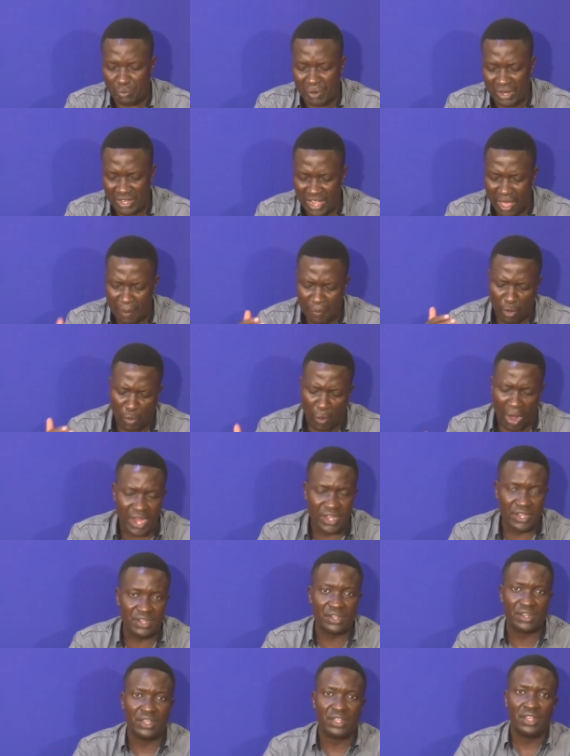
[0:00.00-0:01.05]
But number
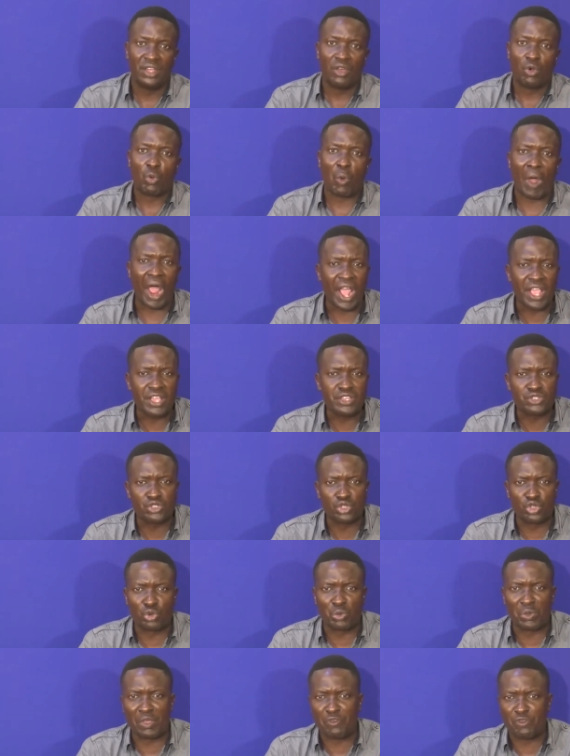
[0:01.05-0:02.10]
one, why
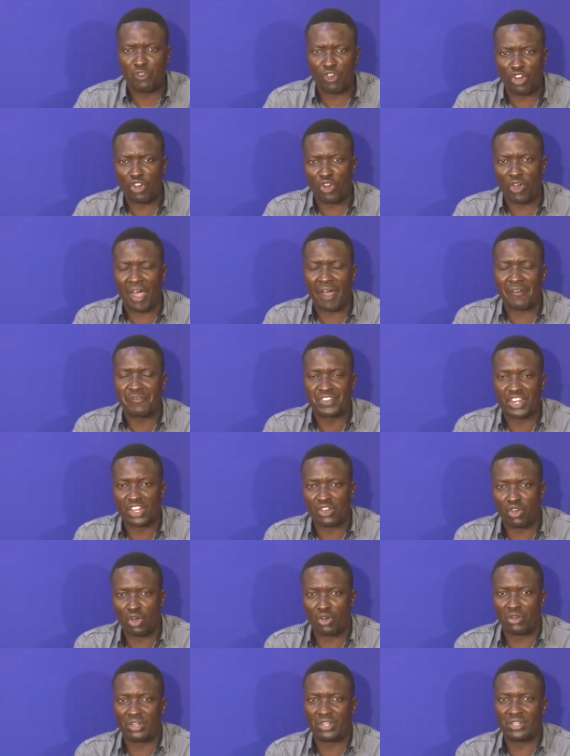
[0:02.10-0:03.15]
should we follow after
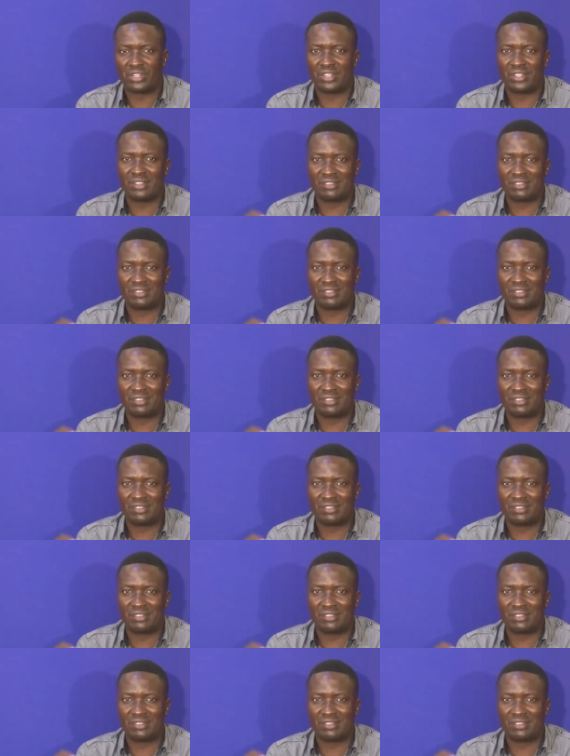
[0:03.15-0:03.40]
God?